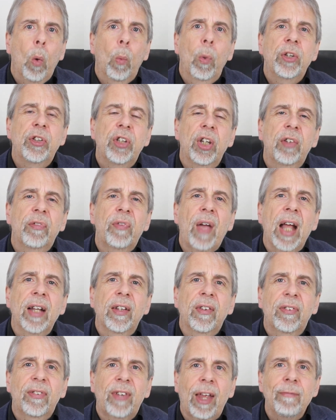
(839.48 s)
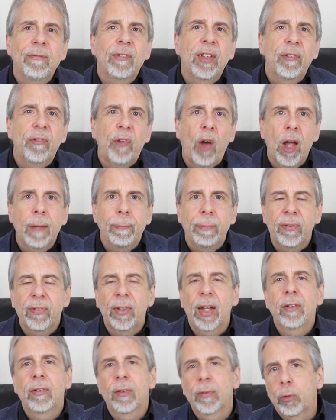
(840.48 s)
which is that
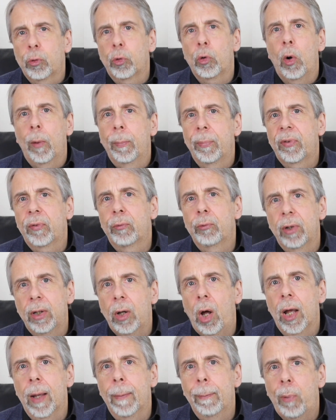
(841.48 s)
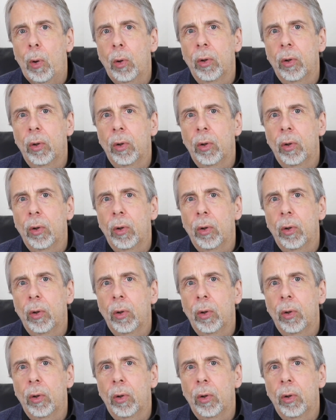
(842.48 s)
75% of crops rely on